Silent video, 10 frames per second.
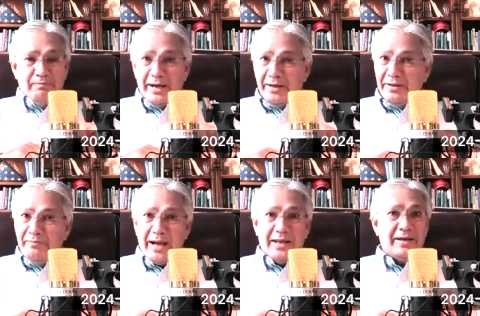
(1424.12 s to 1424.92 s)
mail
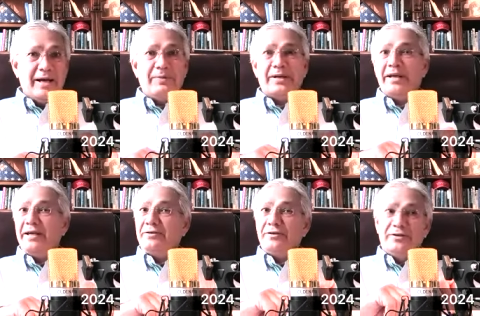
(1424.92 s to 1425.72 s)
in ballot
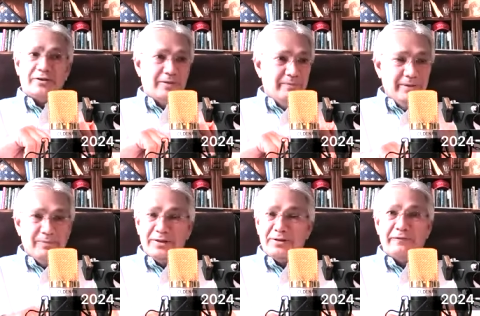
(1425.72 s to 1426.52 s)
applications,
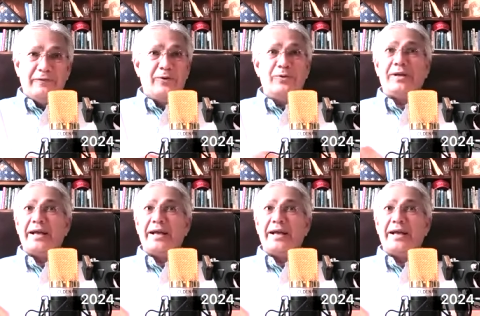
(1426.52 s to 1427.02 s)
commitments to vote.